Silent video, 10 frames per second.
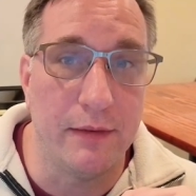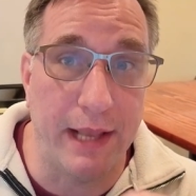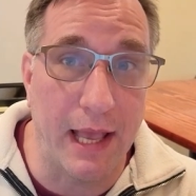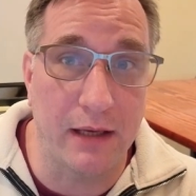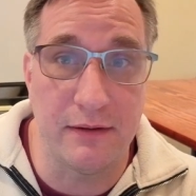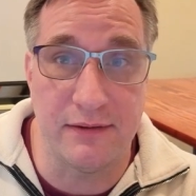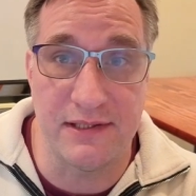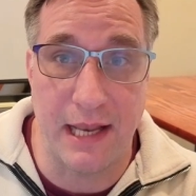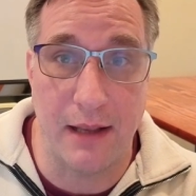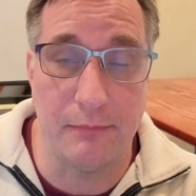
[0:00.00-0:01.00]
The act
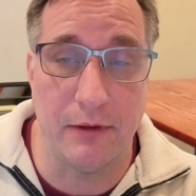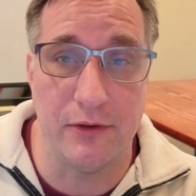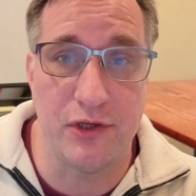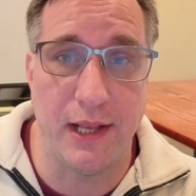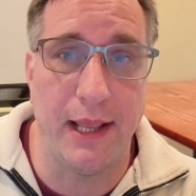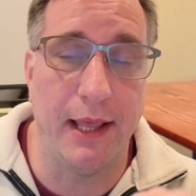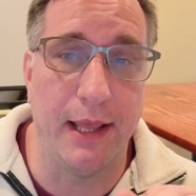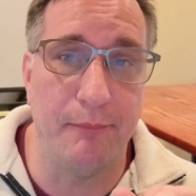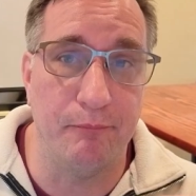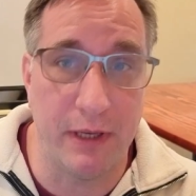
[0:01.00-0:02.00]
established
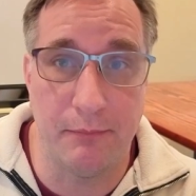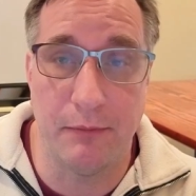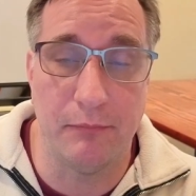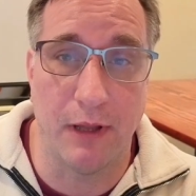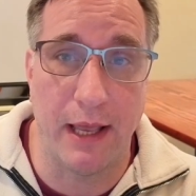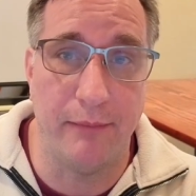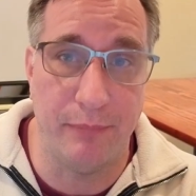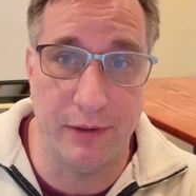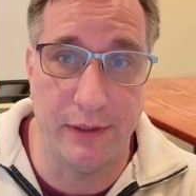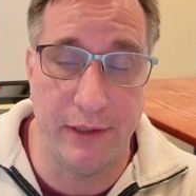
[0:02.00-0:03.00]
minimum
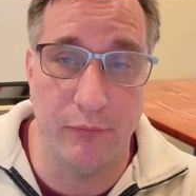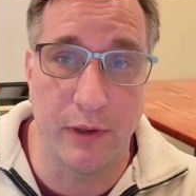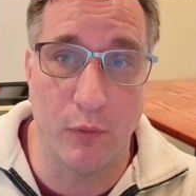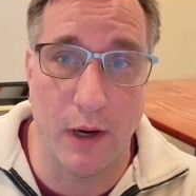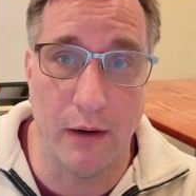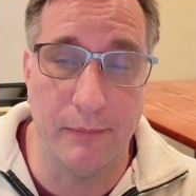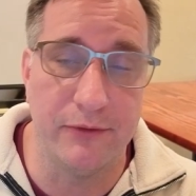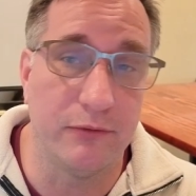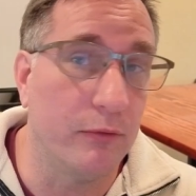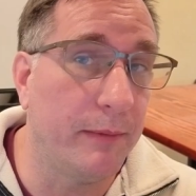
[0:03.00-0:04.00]
liability
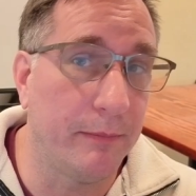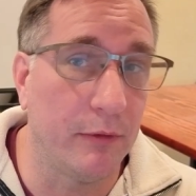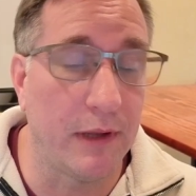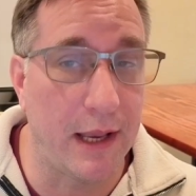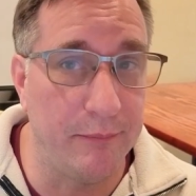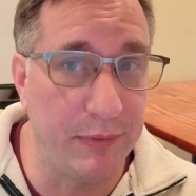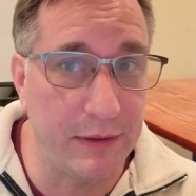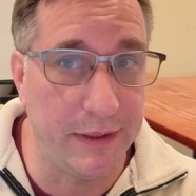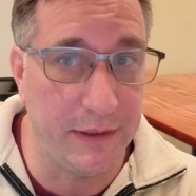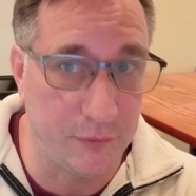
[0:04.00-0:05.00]
requirements. And remember,
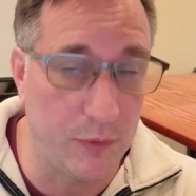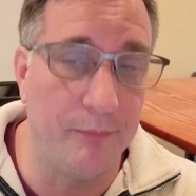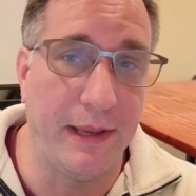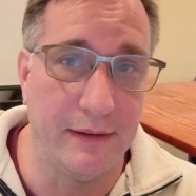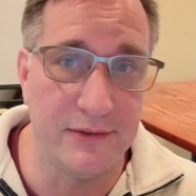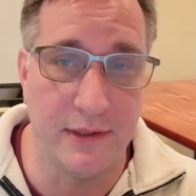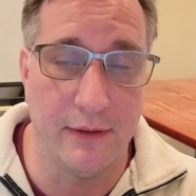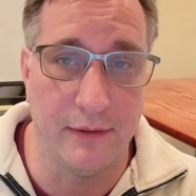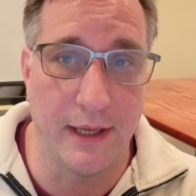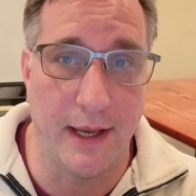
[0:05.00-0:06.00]
liability is what pays the
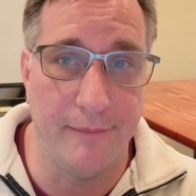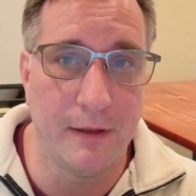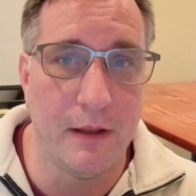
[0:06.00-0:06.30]
other guy.